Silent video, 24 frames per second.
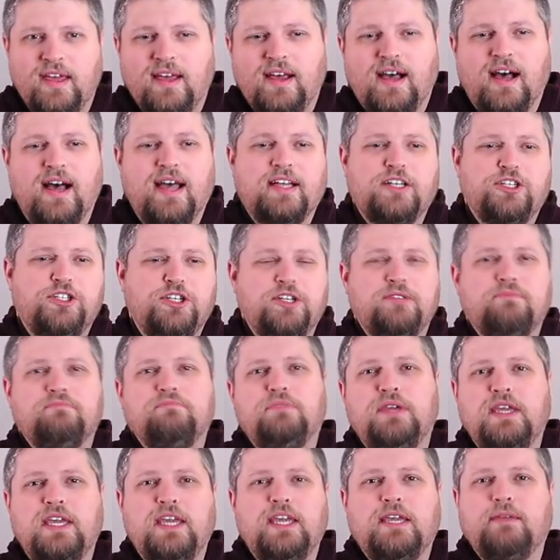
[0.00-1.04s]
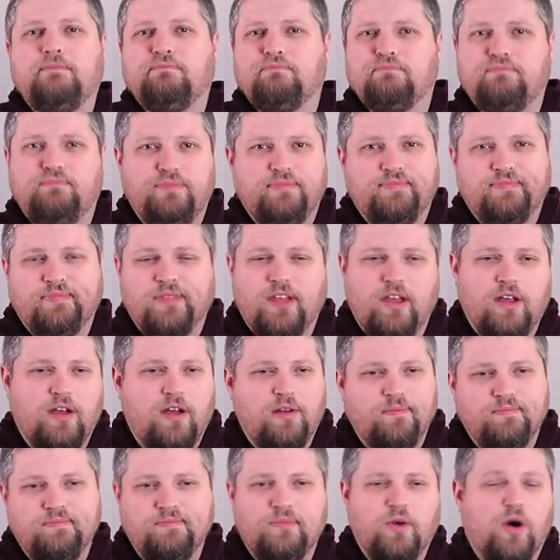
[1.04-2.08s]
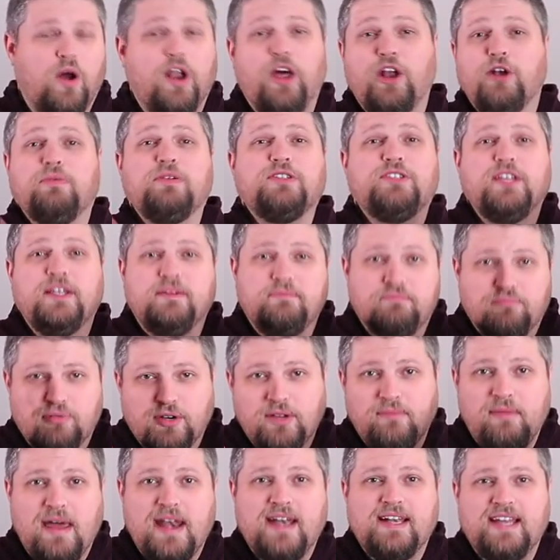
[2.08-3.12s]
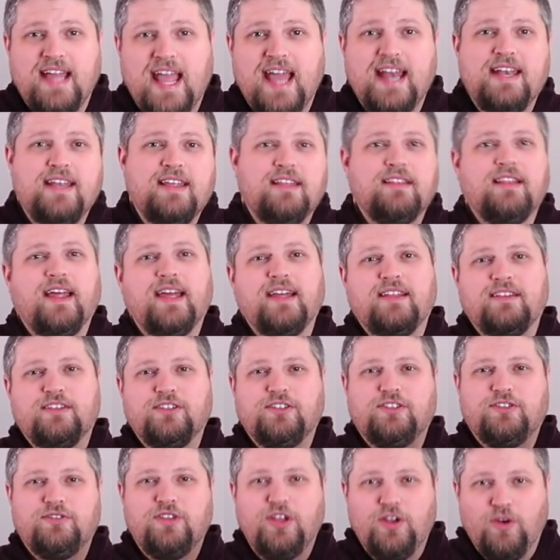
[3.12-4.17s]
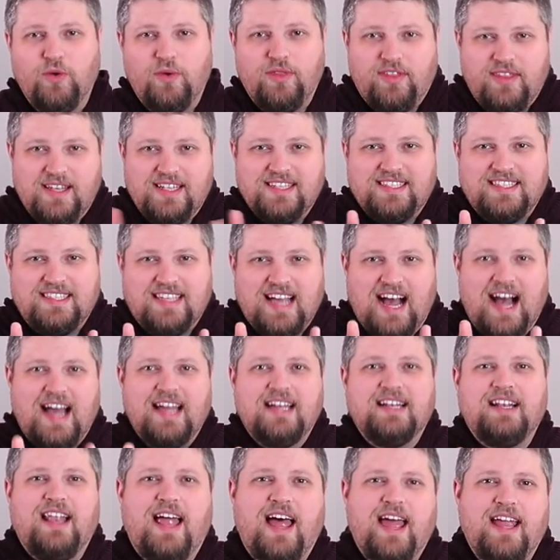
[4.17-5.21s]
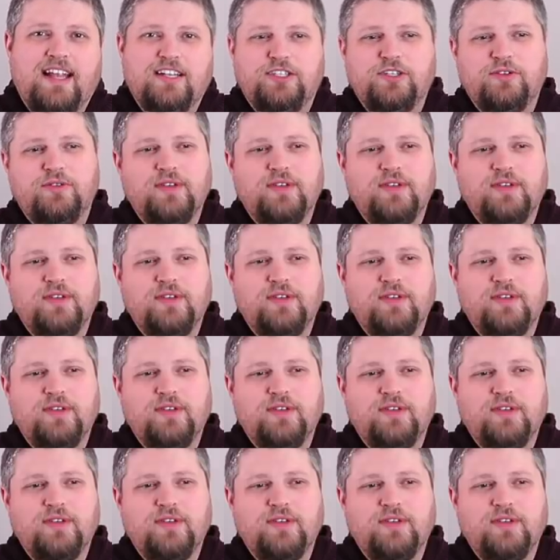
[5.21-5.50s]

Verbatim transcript: Uh, it shouldn't be 100% premeditated and like just within these guidelines.